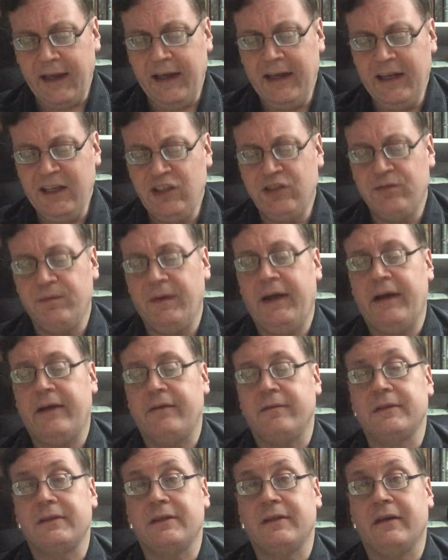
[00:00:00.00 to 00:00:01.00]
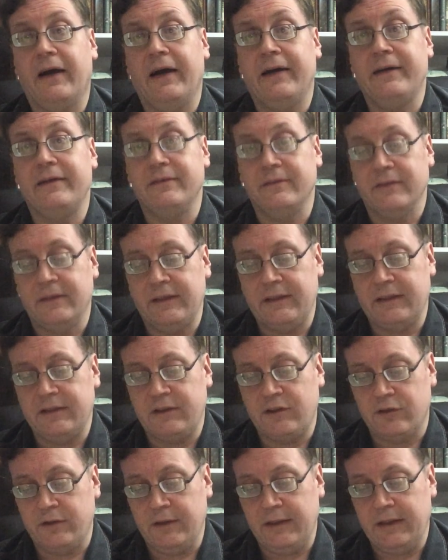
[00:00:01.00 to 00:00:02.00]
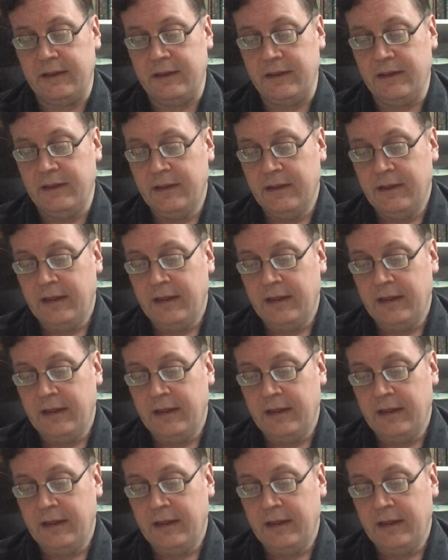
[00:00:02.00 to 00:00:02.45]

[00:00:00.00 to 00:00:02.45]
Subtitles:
Each man was clad in Lincoln green,